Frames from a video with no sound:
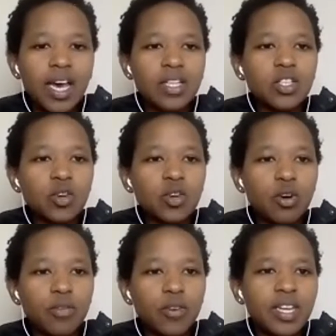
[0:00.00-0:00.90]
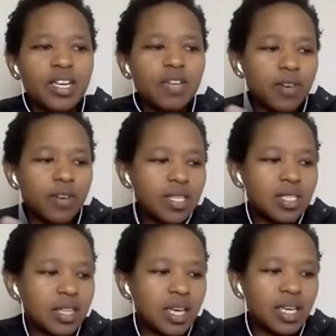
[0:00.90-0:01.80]
And so for the different
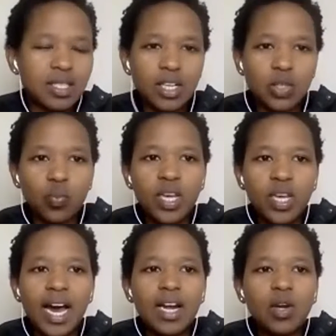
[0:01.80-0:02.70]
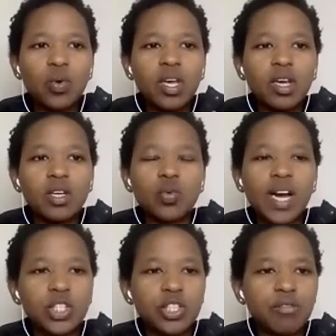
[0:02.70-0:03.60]
things that we are looking to
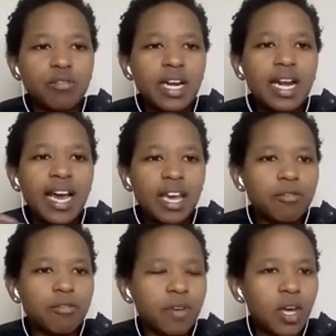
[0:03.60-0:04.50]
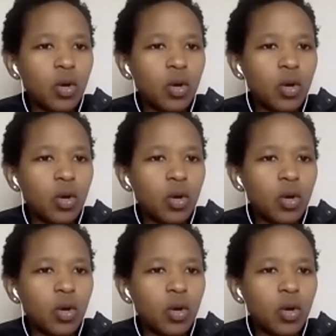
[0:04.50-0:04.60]
achieve in life,